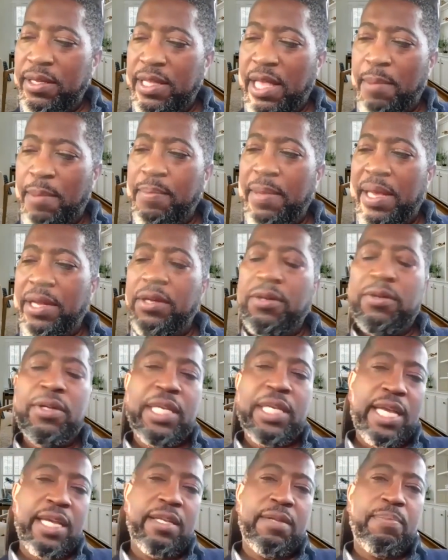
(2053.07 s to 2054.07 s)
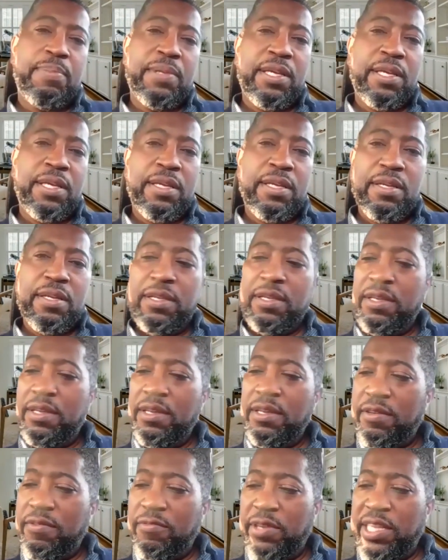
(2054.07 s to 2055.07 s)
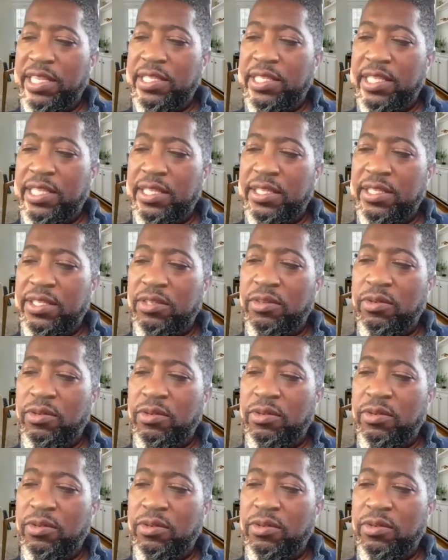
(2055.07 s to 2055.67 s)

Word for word: that made it okay to be racist